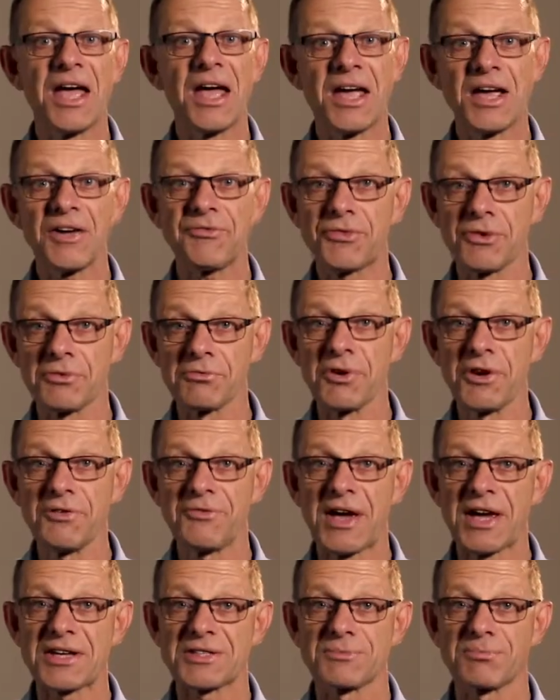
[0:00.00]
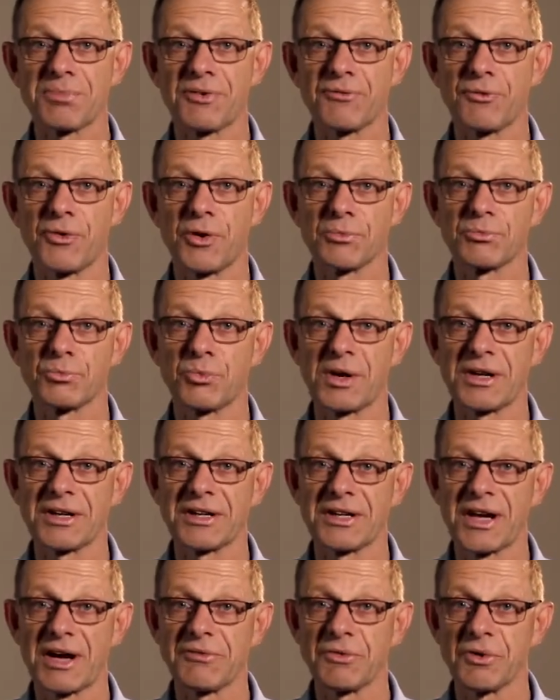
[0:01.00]
If the roof hasn't performed well
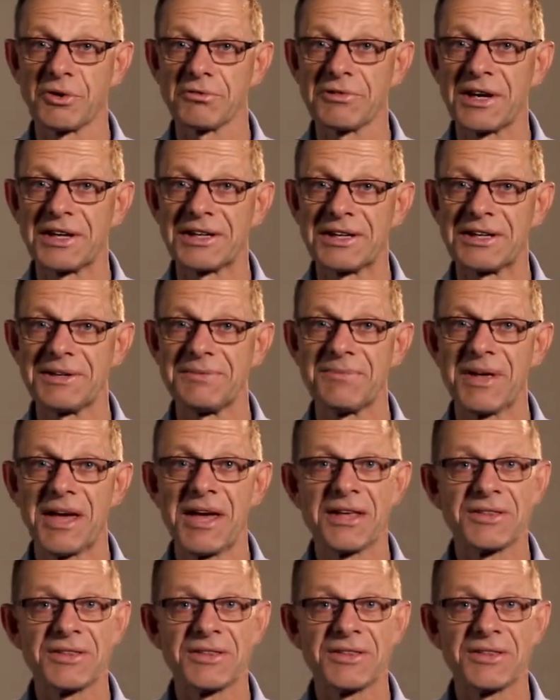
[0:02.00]
enough already,